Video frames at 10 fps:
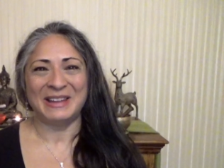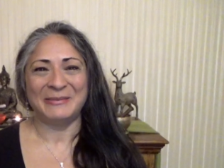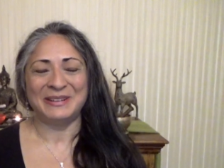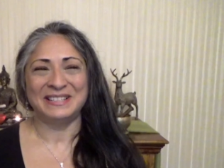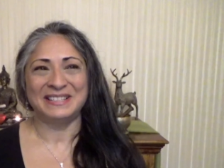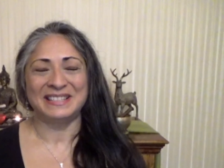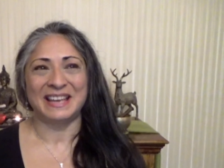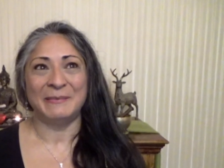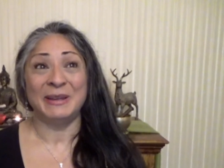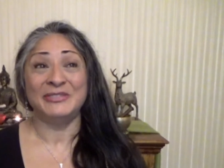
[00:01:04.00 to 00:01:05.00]
was
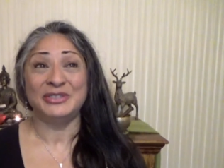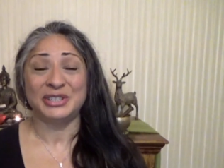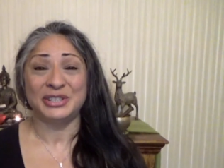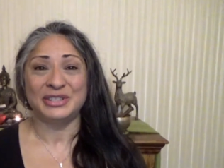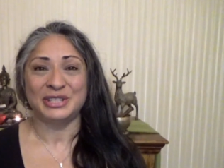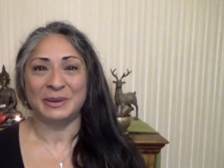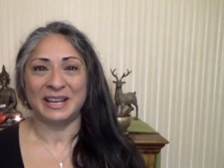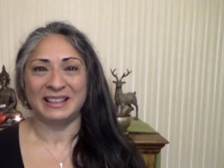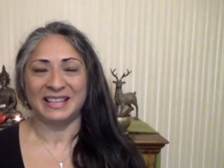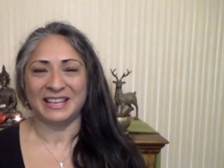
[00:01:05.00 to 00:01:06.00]
um, introduced to it
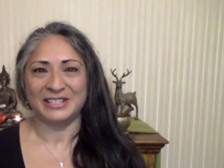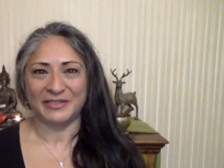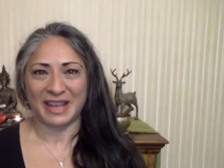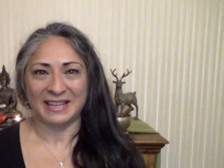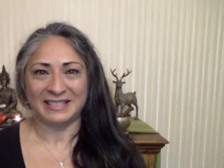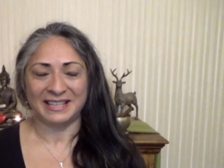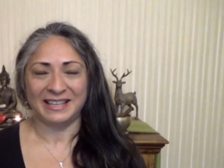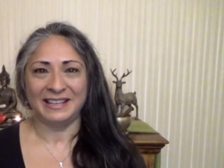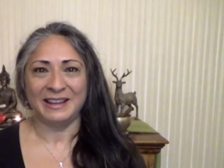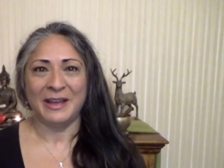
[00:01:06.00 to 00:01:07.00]
at the age of
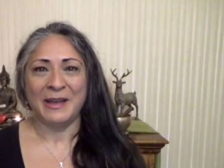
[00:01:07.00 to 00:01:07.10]
18